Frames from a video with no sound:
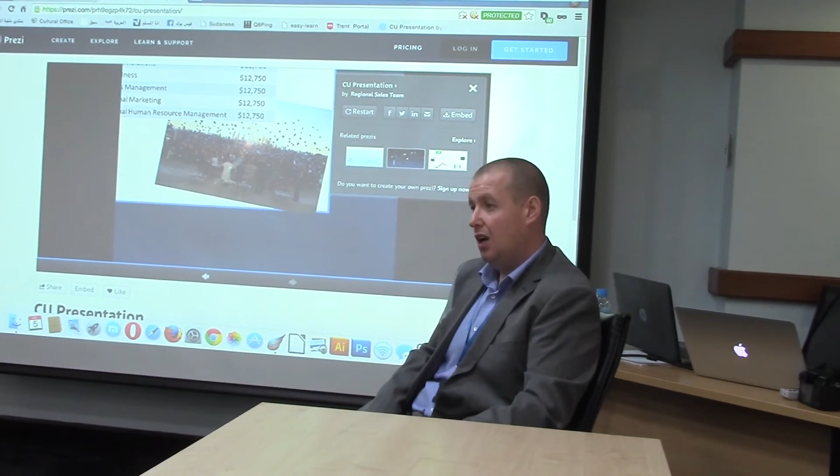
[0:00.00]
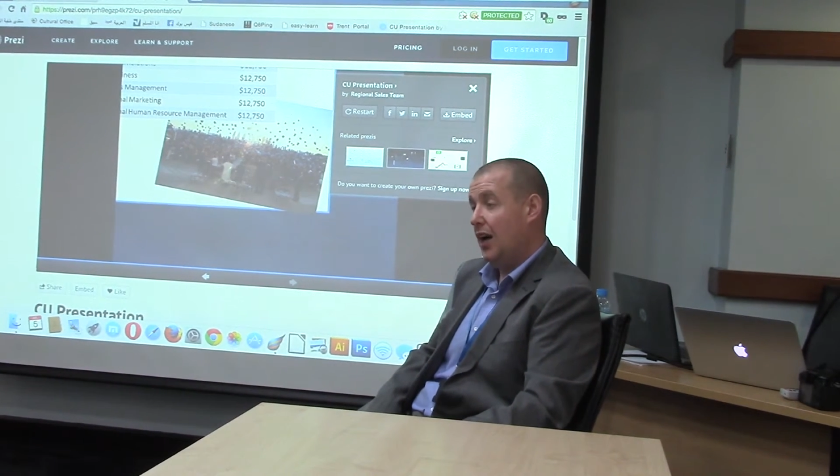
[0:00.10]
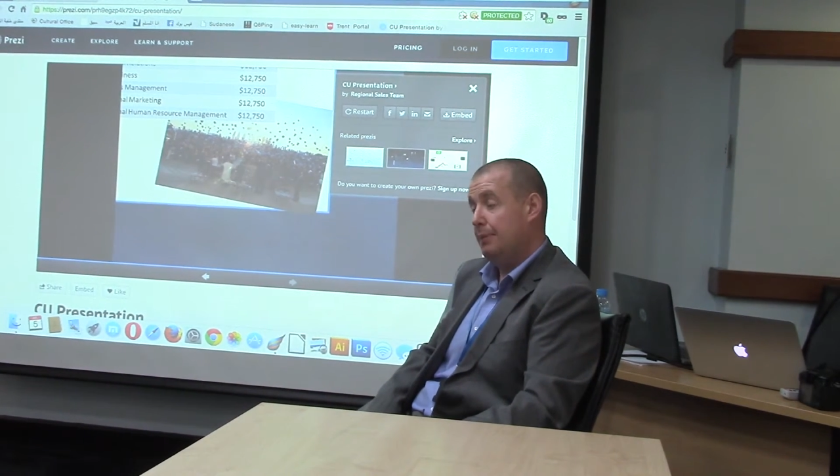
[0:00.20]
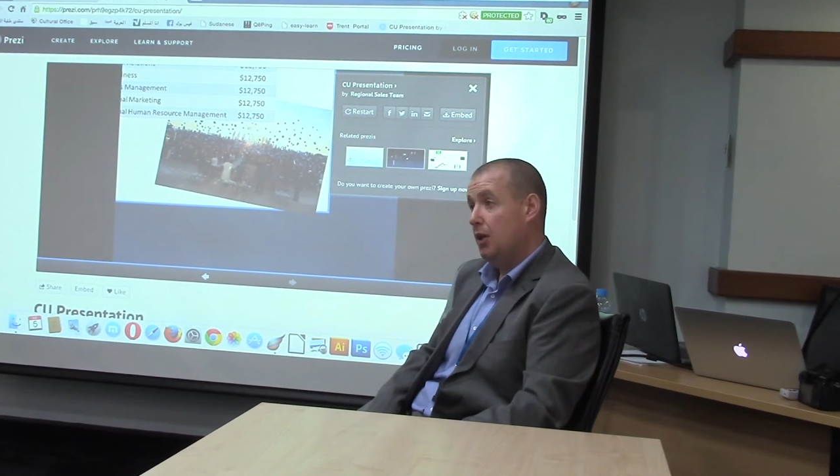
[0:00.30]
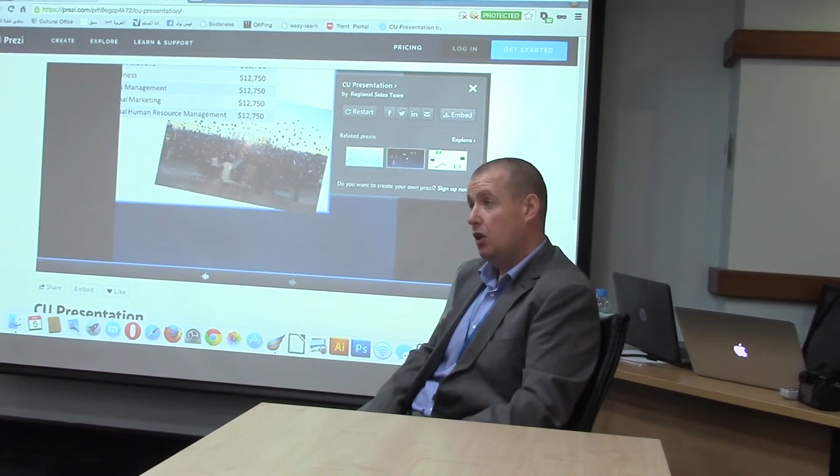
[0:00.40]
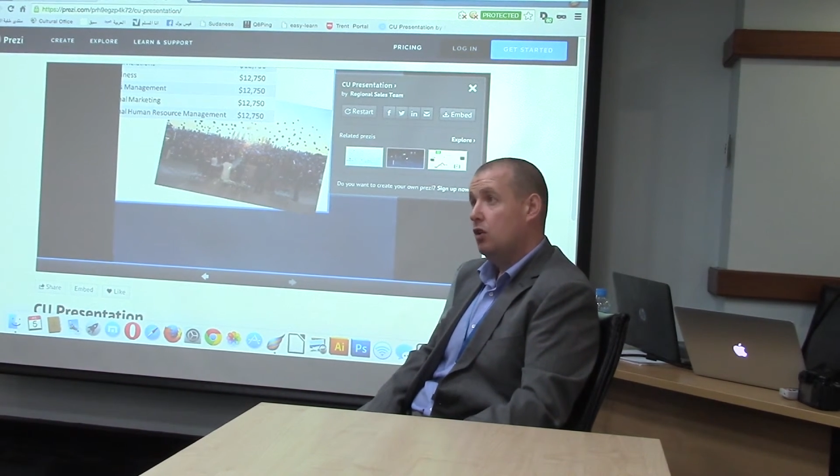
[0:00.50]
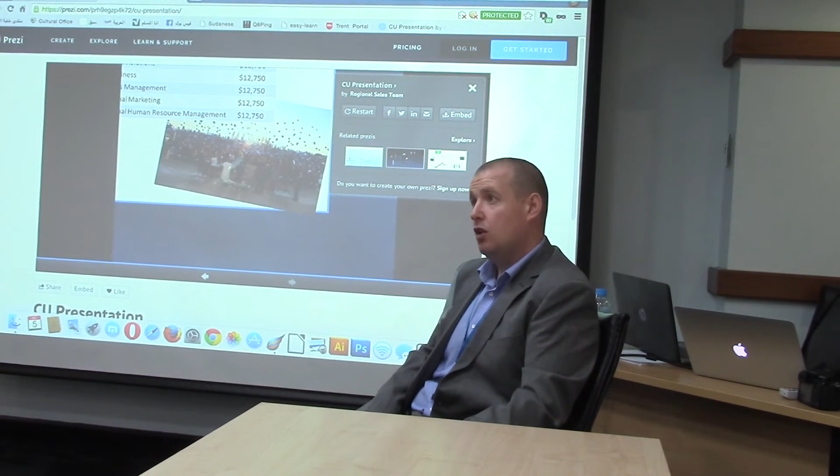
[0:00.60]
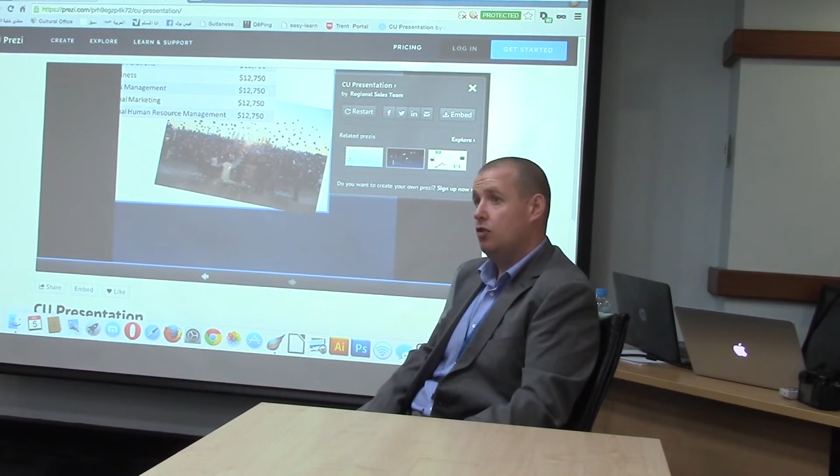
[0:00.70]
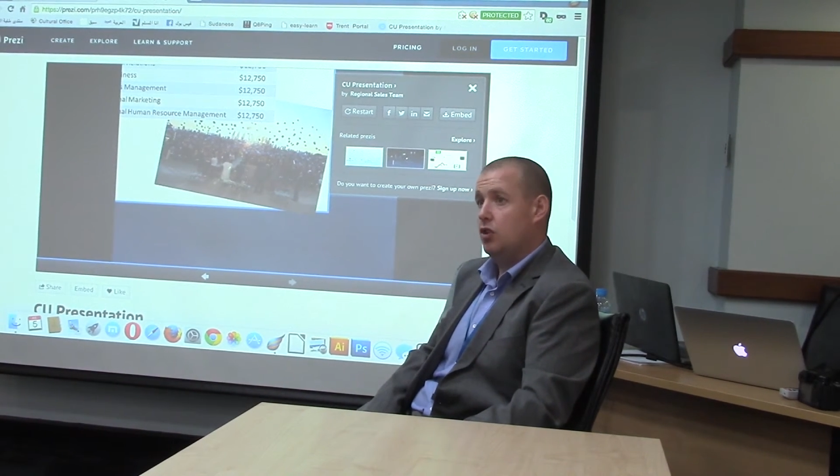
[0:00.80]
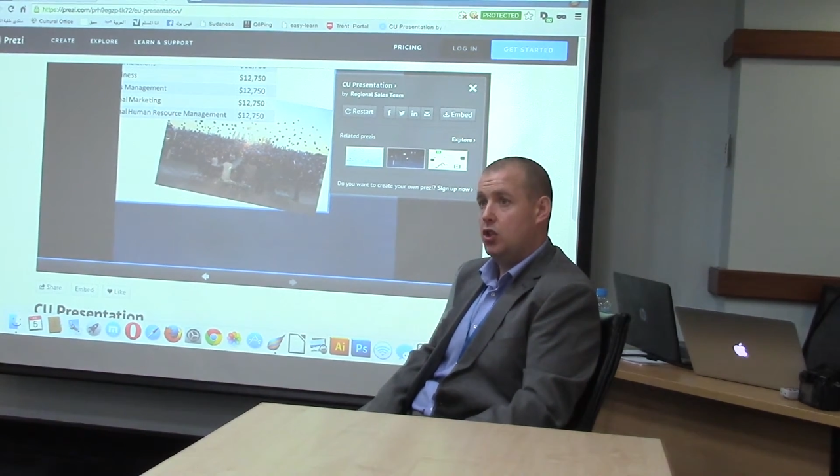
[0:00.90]
And
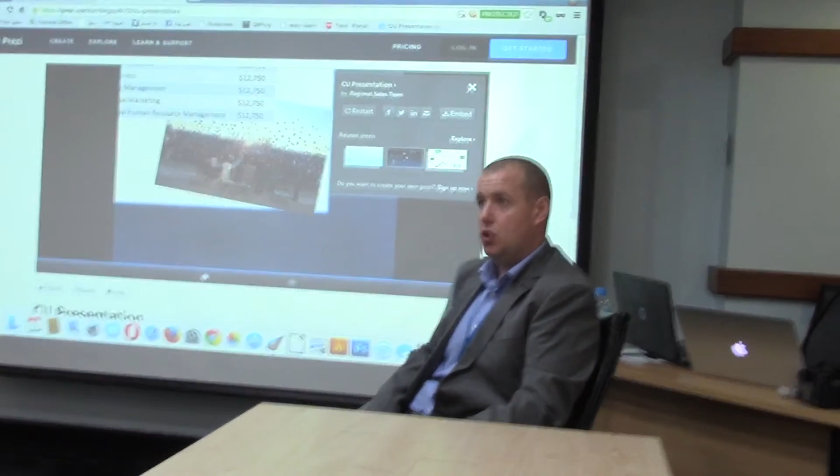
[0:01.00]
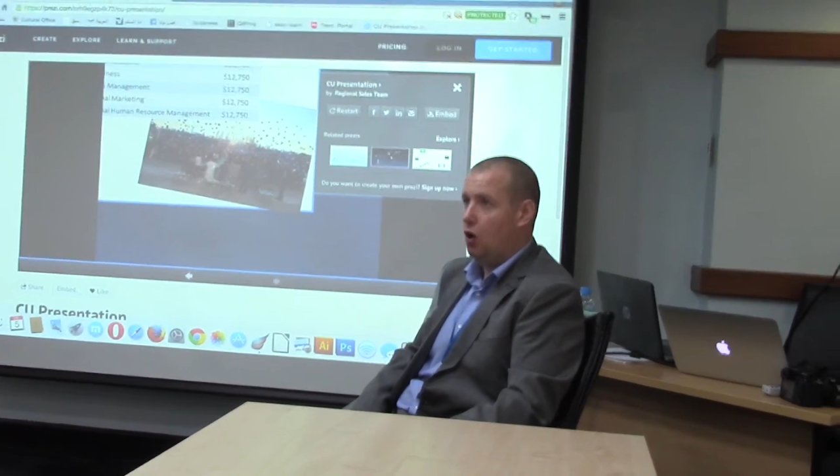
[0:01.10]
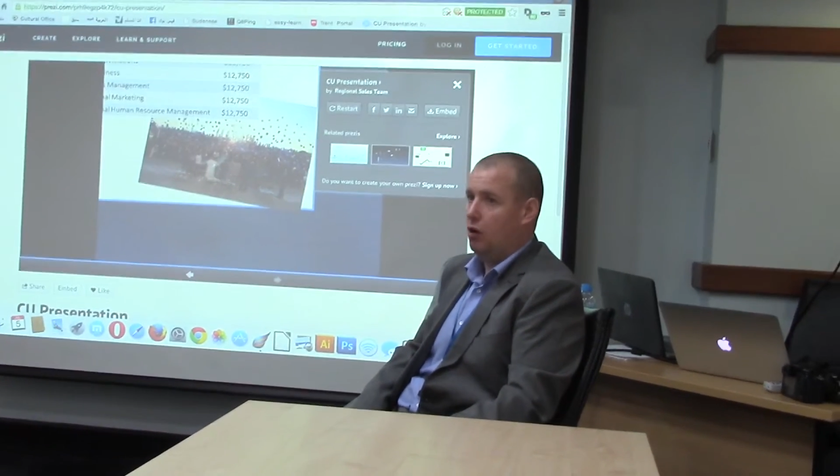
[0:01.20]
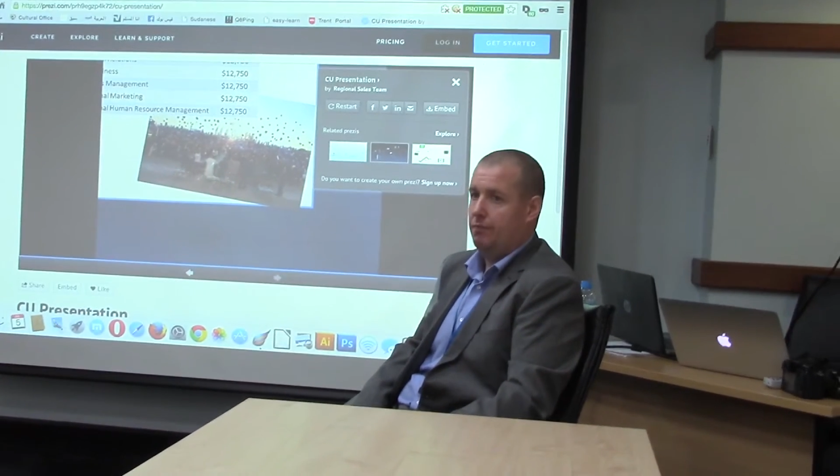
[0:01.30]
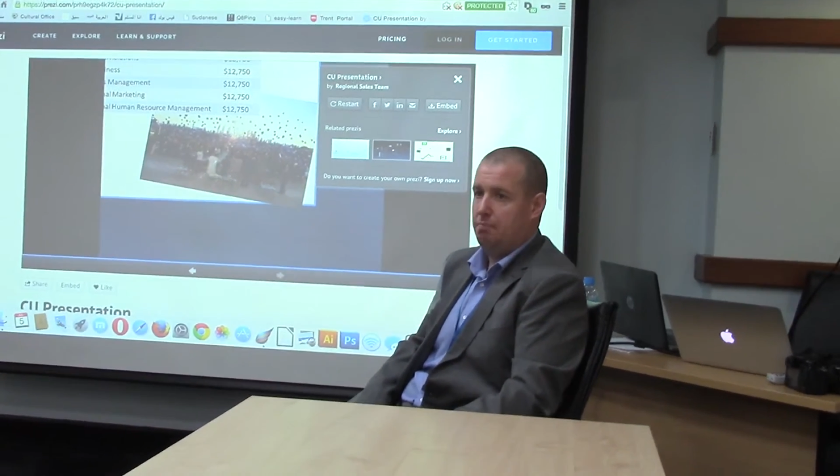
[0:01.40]
Coventry is not